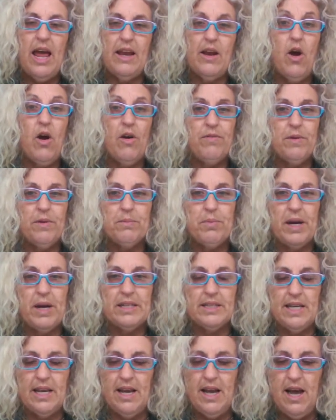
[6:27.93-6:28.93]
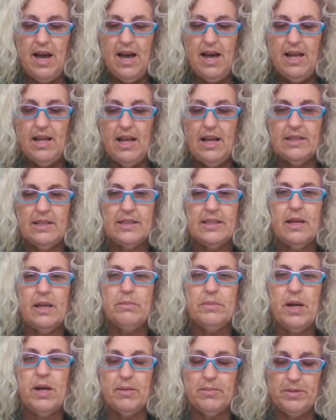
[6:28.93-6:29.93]
and often breaks their heart and
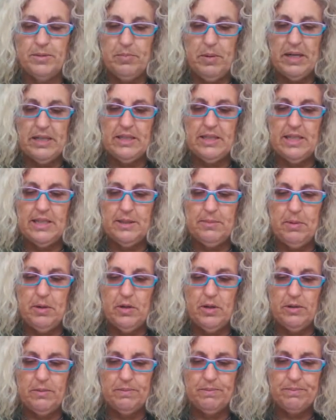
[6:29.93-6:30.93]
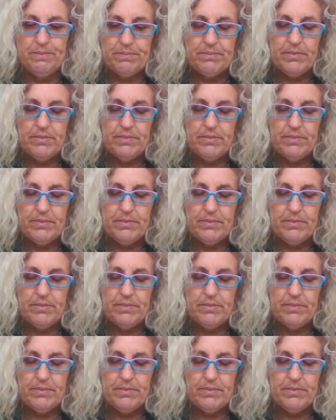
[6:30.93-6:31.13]
sometimes breaks their spirit.